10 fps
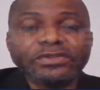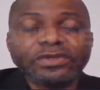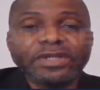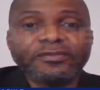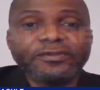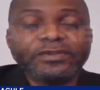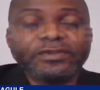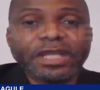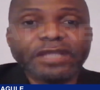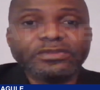
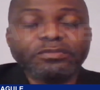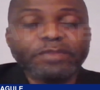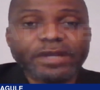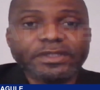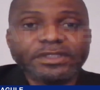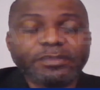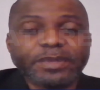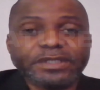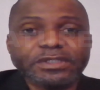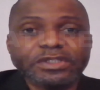650,000 barrels
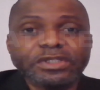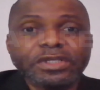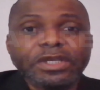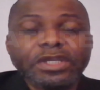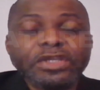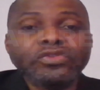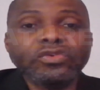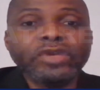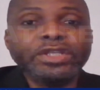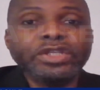capacity is
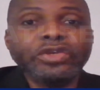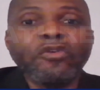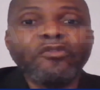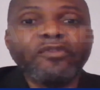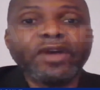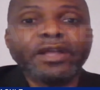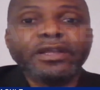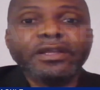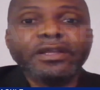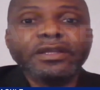already
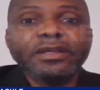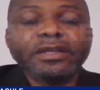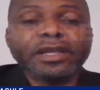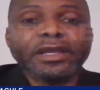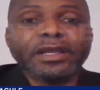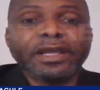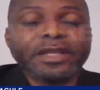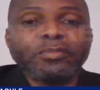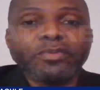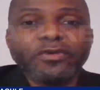over
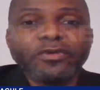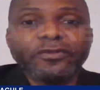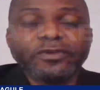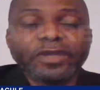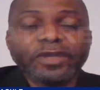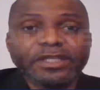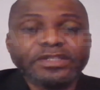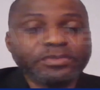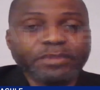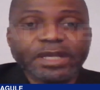and above
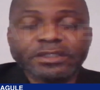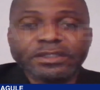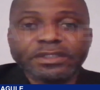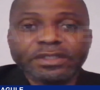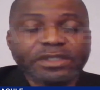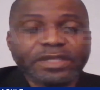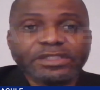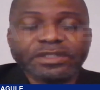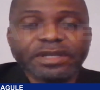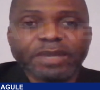the demand in the
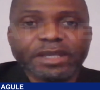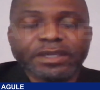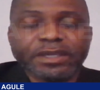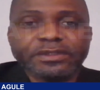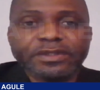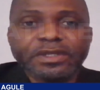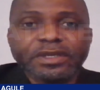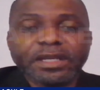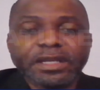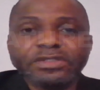Nigerian market.
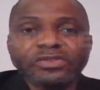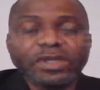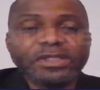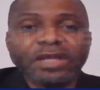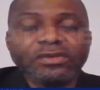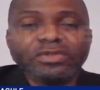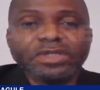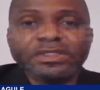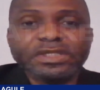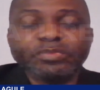And that is why
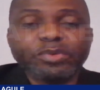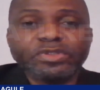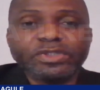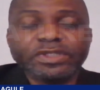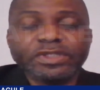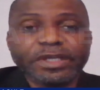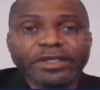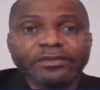Dangote is exporting